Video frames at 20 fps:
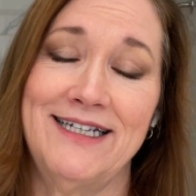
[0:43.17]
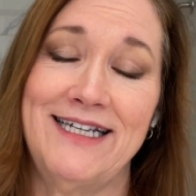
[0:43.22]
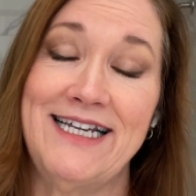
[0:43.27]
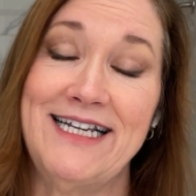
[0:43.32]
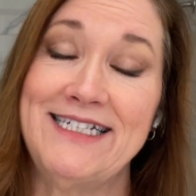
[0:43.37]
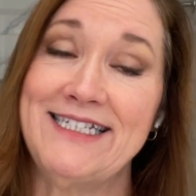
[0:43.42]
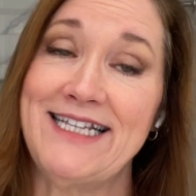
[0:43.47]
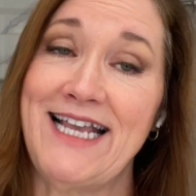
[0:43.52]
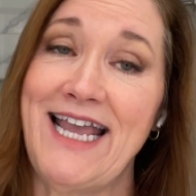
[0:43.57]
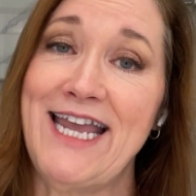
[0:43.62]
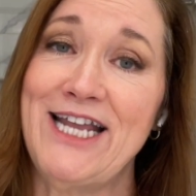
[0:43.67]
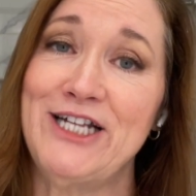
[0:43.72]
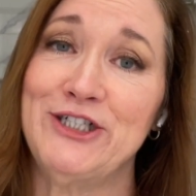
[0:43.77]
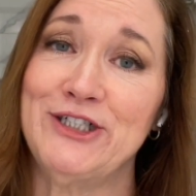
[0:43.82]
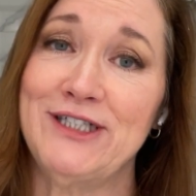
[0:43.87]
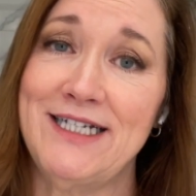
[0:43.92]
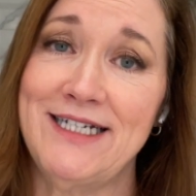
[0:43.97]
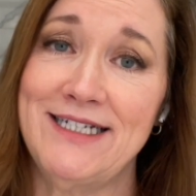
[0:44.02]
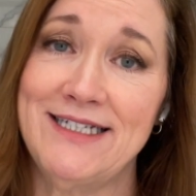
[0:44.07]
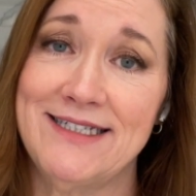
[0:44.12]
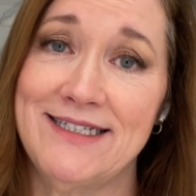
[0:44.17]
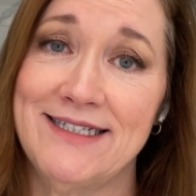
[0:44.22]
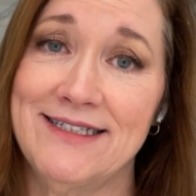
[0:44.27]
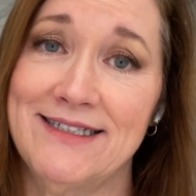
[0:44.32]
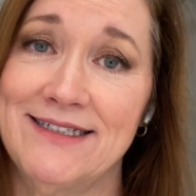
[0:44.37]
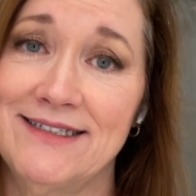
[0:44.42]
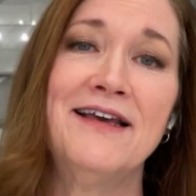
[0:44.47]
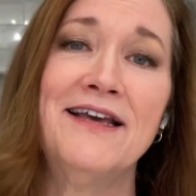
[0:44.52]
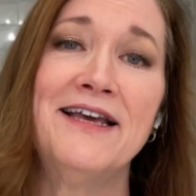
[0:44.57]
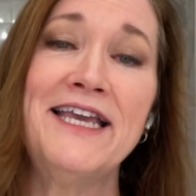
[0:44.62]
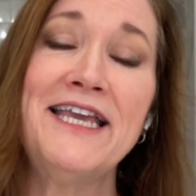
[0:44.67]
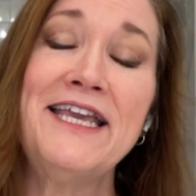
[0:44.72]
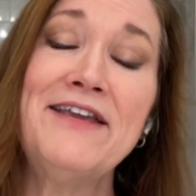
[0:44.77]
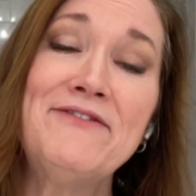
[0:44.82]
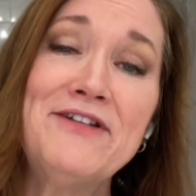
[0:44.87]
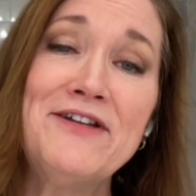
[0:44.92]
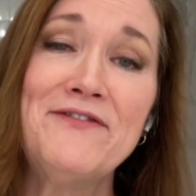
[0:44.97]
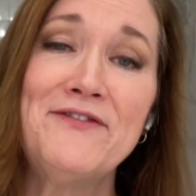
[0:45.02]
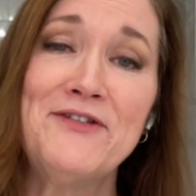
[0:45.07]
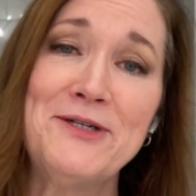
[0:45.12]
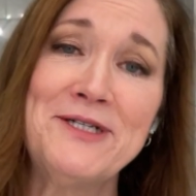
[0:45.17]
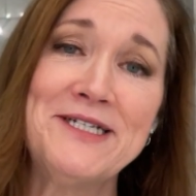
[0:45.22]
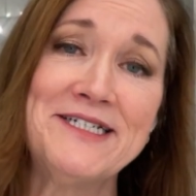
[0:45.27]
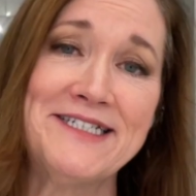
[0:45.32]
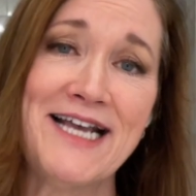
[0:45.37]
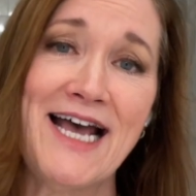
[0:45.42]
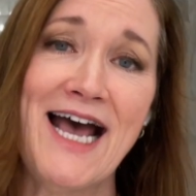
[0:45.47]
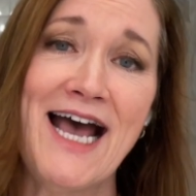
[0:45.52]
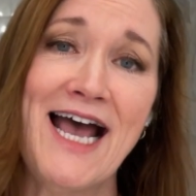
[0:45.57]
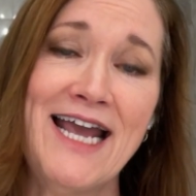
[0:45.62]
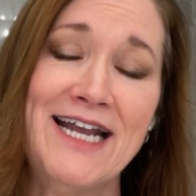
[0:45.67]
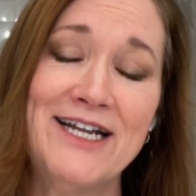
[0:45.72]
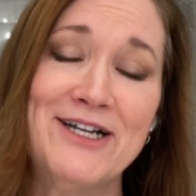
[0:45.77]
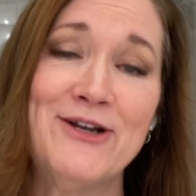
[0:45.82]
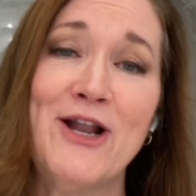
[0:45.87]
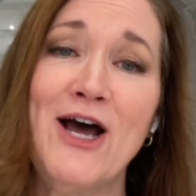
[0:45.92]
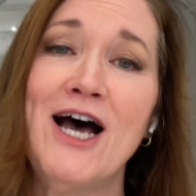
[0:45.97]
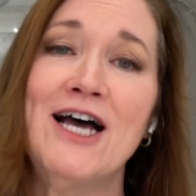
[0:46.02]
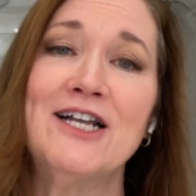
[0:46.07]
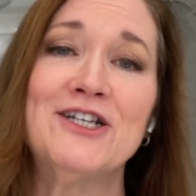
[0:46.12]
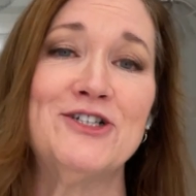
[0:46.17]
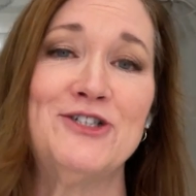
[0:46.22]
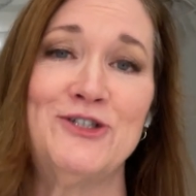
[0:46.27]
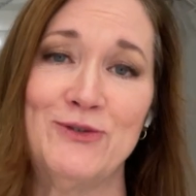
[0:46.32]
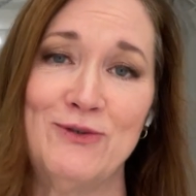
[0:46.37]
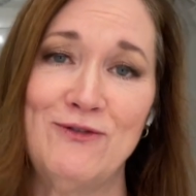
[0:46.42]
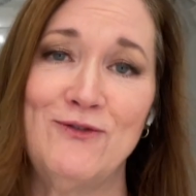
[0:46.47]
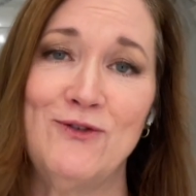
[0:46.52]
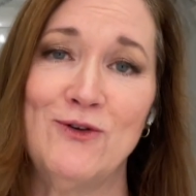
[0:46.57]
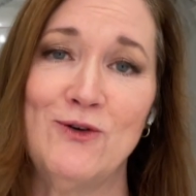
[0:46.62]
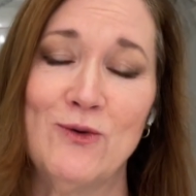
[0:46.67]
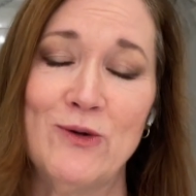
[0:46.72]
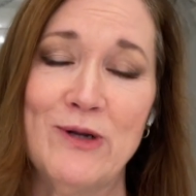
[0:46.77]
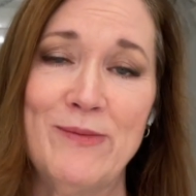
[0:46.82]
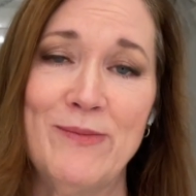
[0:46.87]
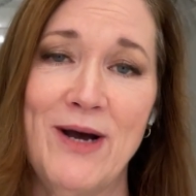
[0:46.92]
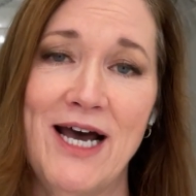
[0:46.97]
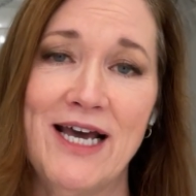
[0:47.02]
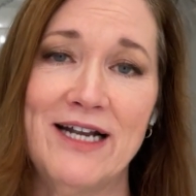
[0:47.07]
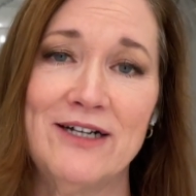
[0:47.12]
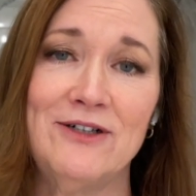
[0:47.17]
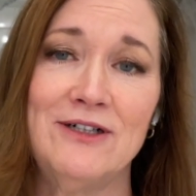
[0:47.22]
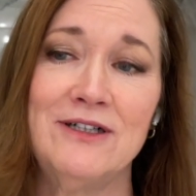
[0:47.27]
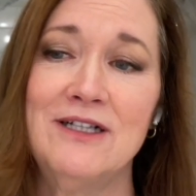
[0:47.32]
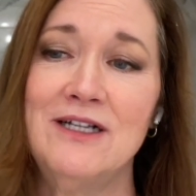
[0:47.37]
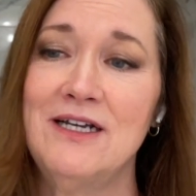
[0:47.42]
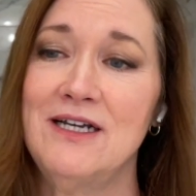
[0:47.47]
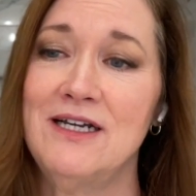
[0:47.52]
It's ageless. Even if you decide not to do a full remodel,